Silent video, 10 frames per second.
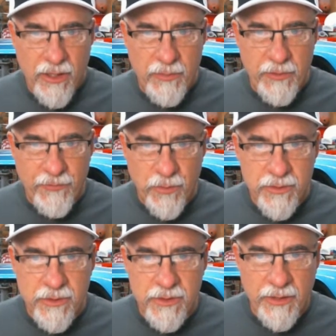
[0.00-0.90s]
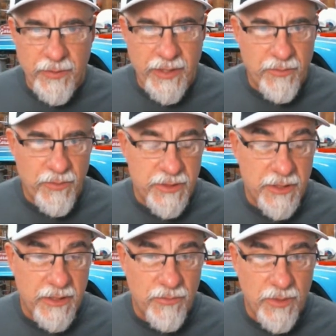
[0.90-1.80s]
Hope your 4th of July weekend
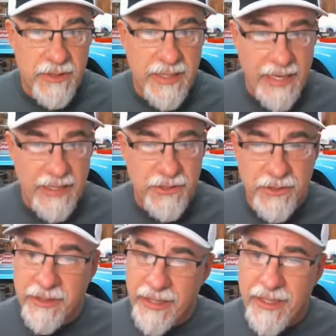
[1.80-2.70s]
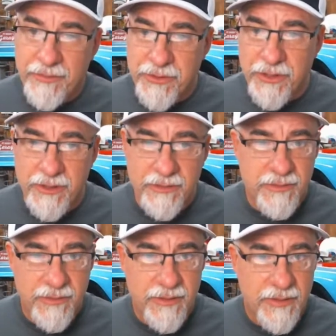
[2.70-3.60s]
was as good. Yeah, it was good.
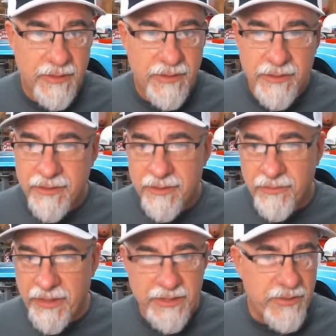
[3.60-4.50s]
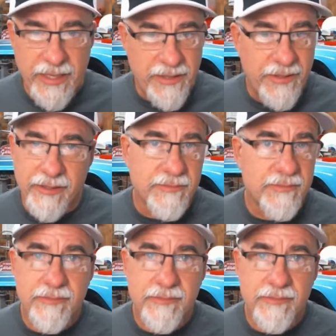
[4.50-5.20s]
We didn't do anything.